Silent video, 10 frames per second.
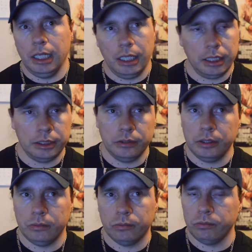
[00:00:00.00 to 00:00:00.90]
And I know
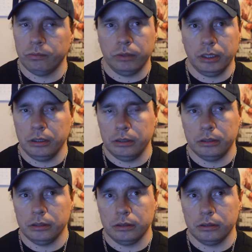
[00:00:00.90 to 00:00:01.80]
the
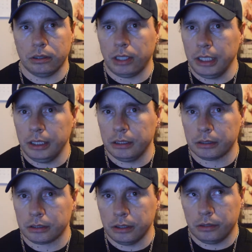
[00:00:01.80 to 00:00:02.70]
light
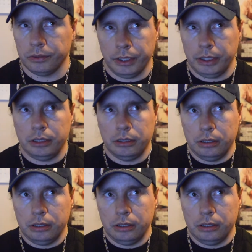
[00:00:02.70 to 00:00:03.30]
of the